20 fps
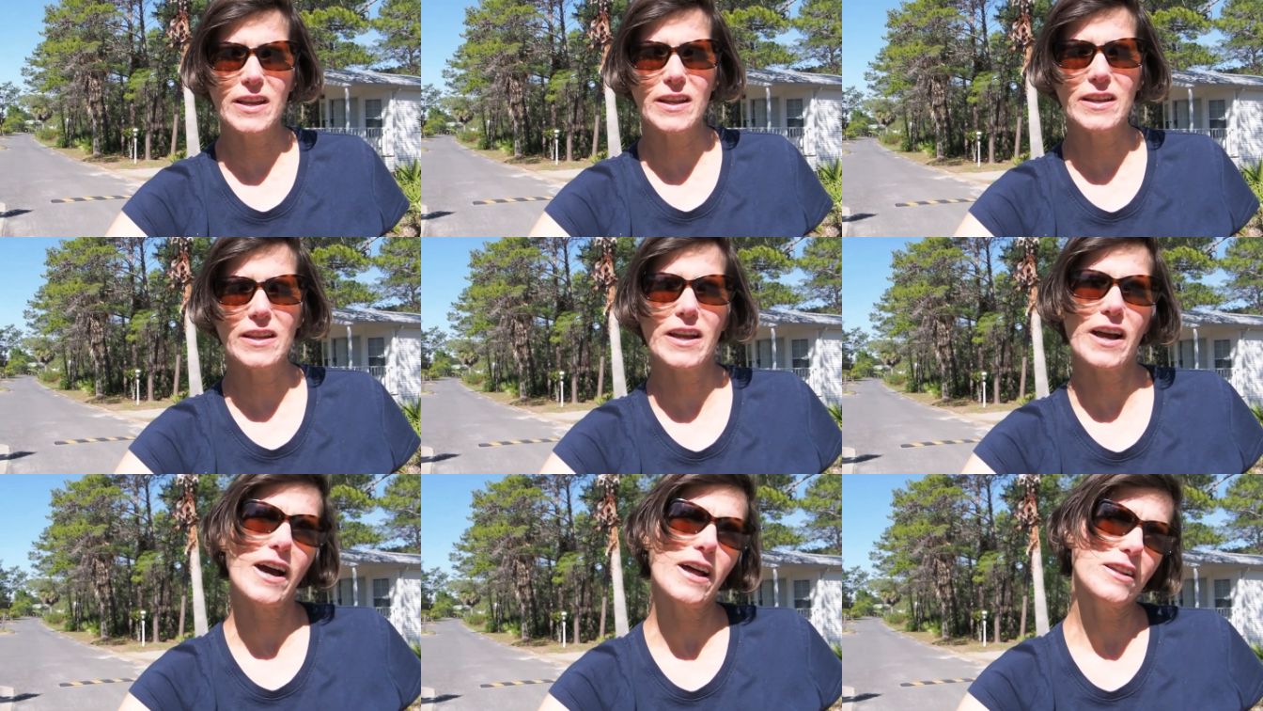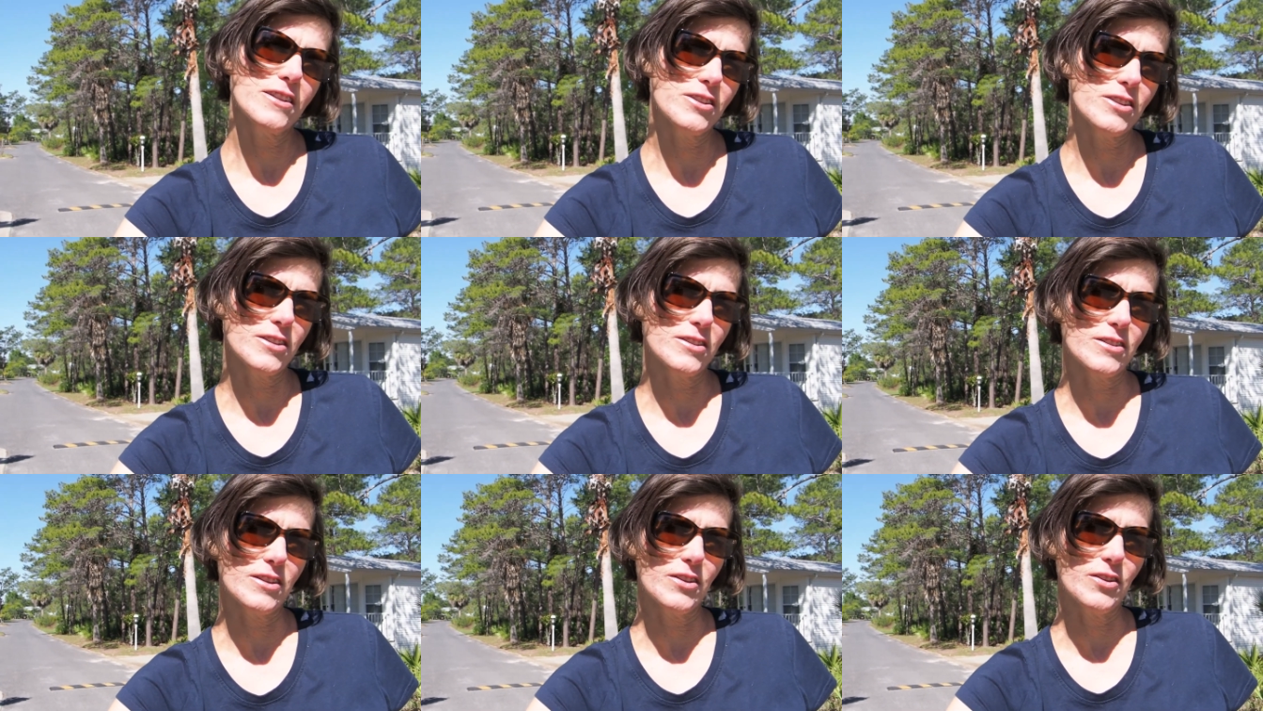and
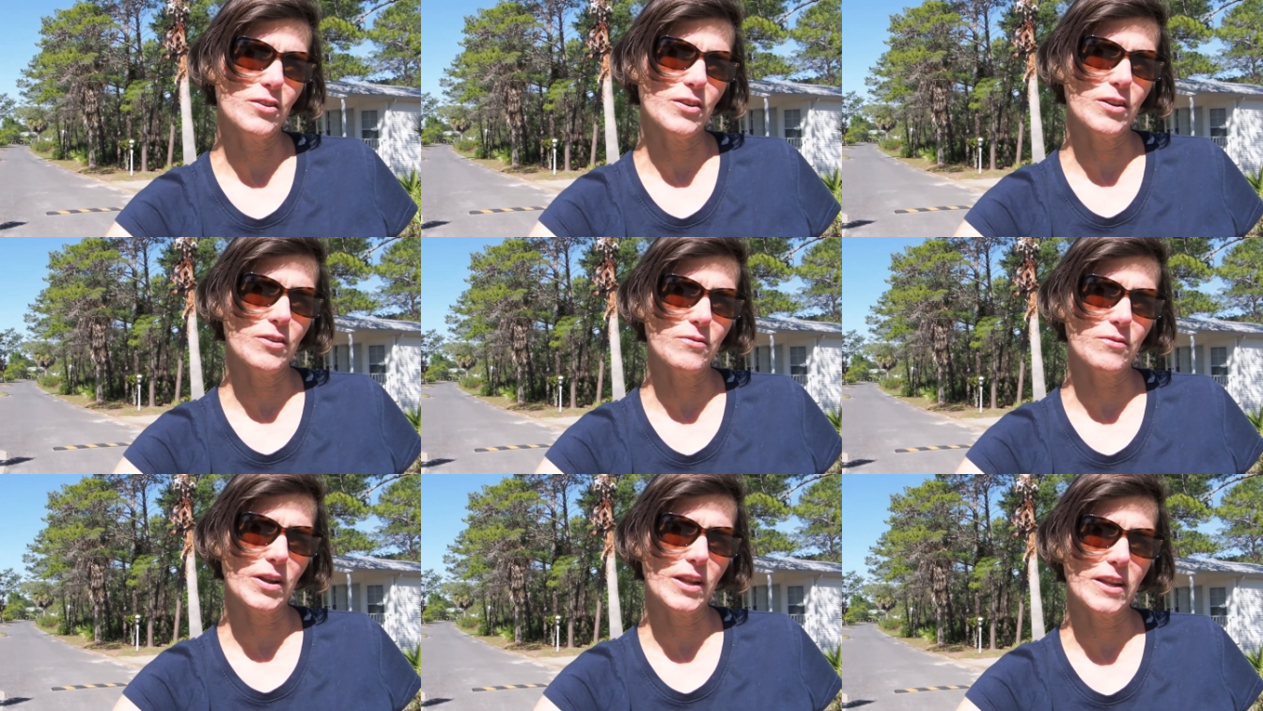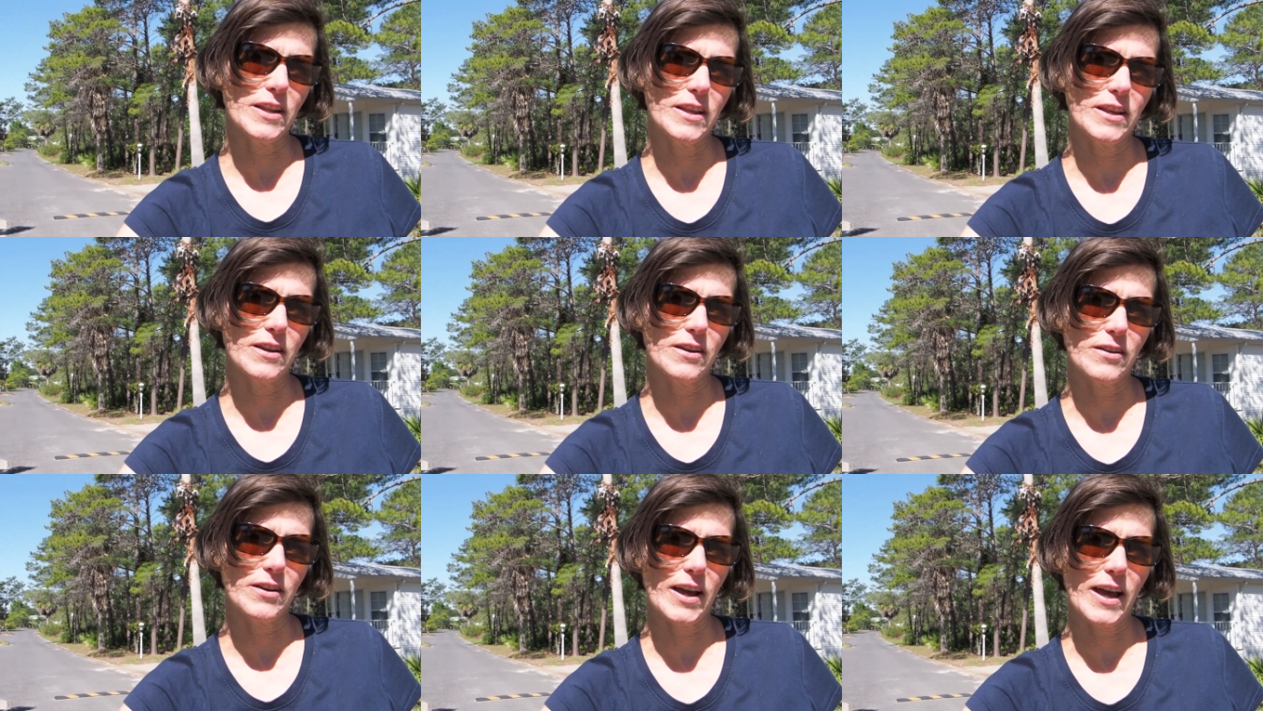cottages that you can rent
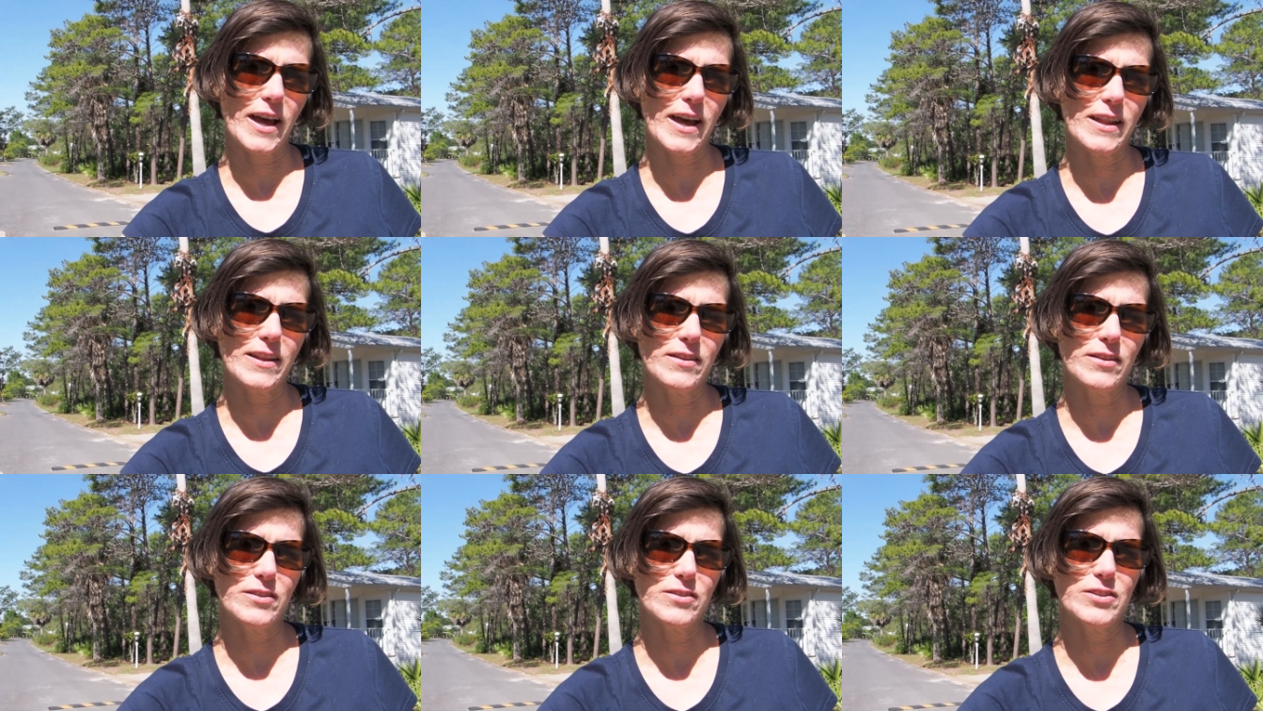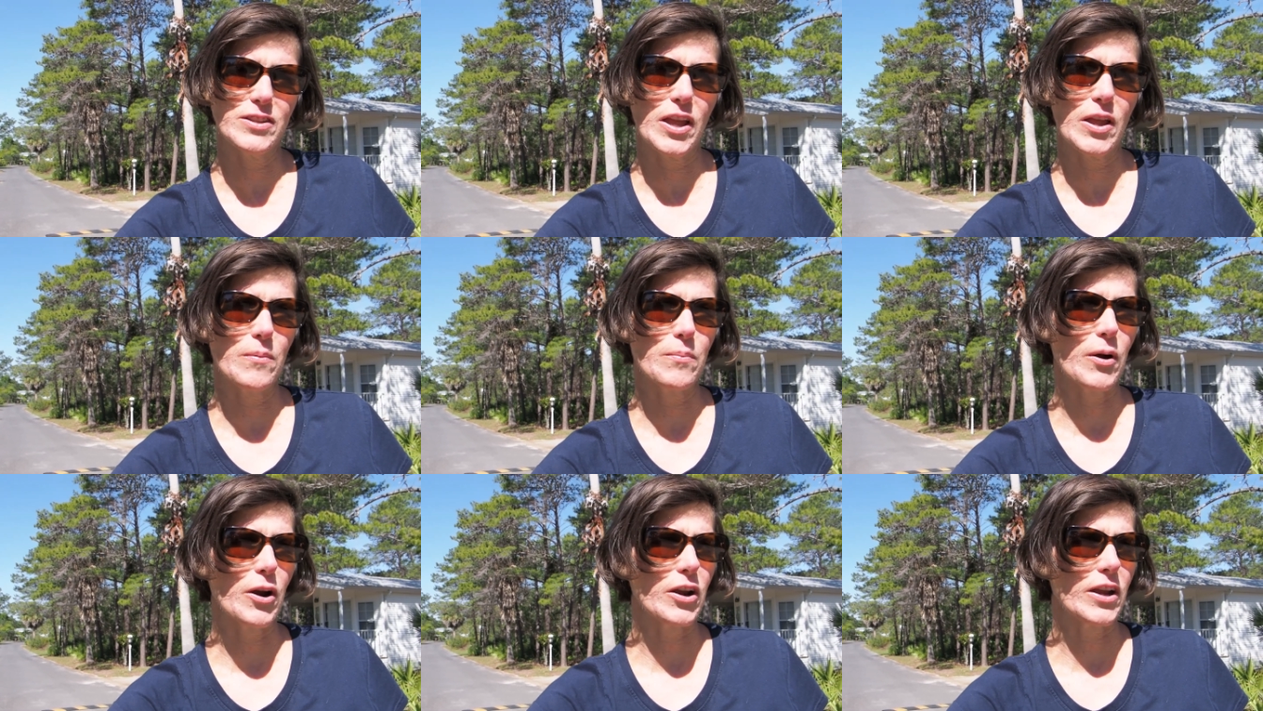here at the
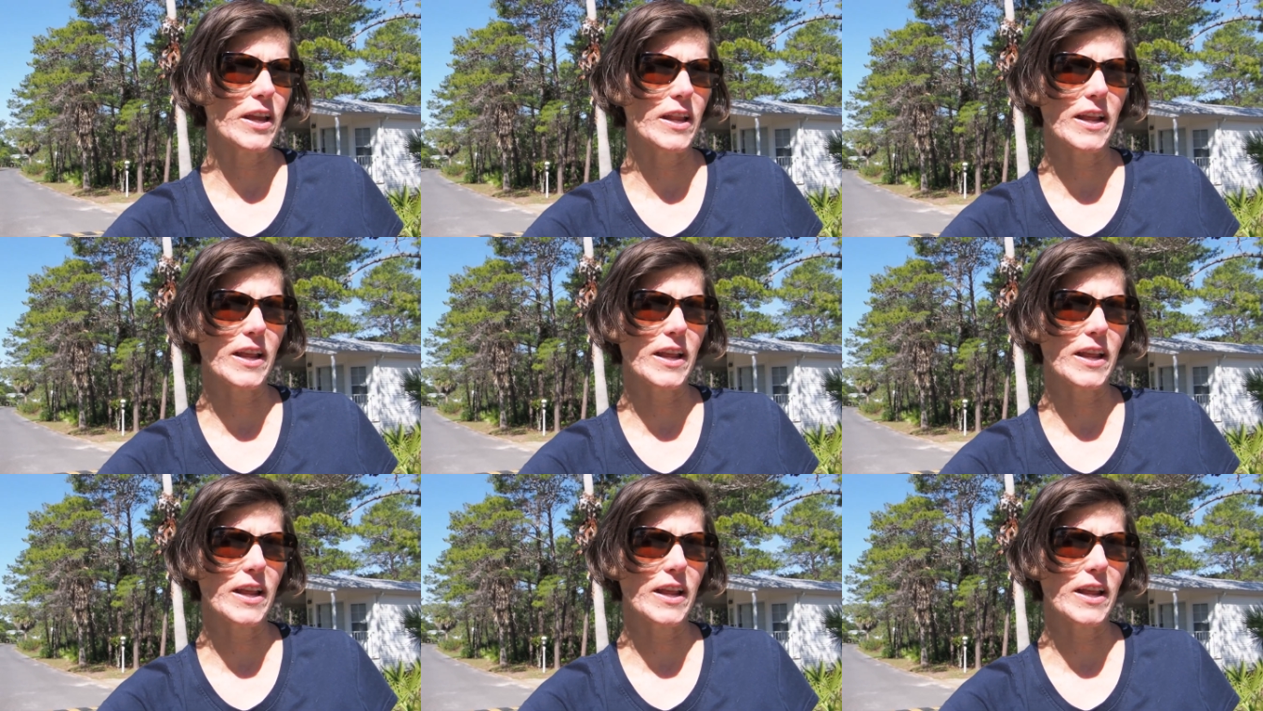state park.